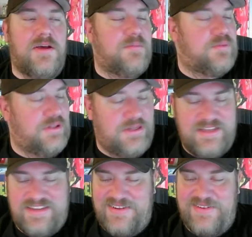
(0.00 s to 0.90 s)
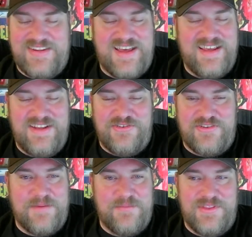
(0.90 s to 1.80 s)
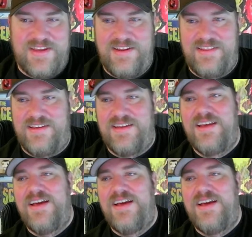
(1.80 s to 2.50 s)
Please don't tie in Trap with anything.